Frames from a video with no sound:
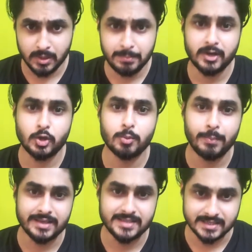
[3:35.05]
repeat
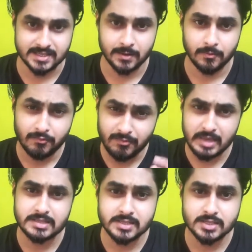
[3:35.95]
your basics.
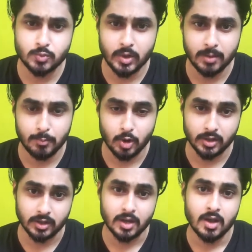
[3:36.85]
Basics is very
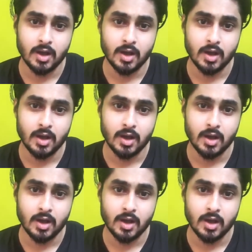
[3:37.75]
important.